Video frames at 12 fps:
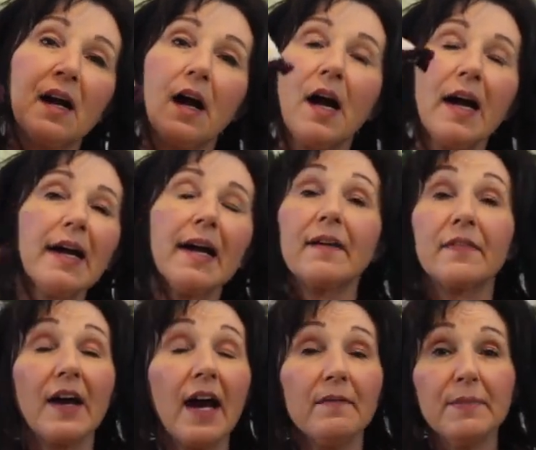
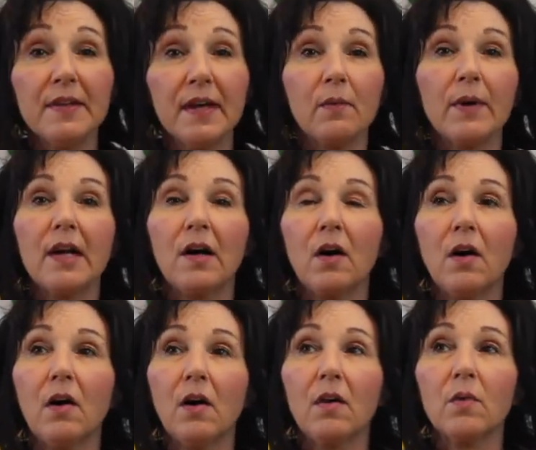I've been that way
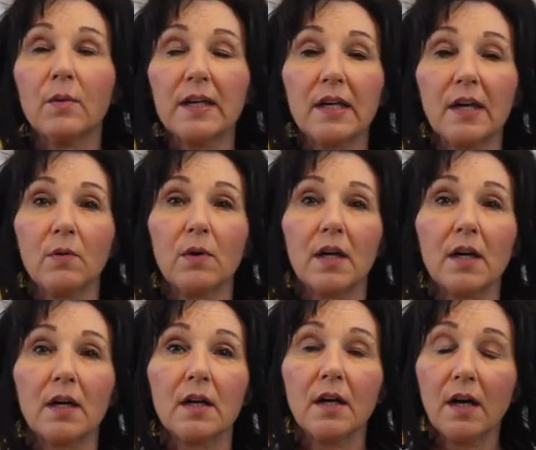all week at
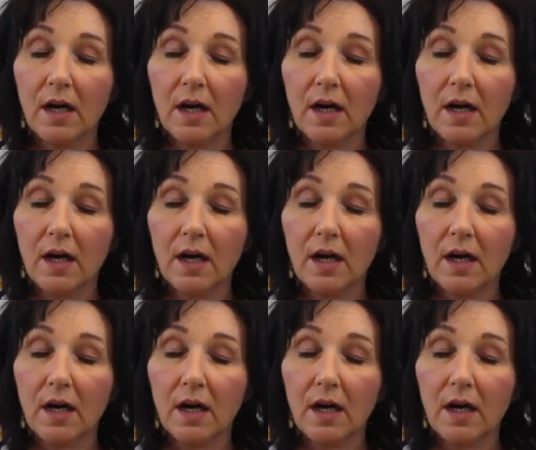work.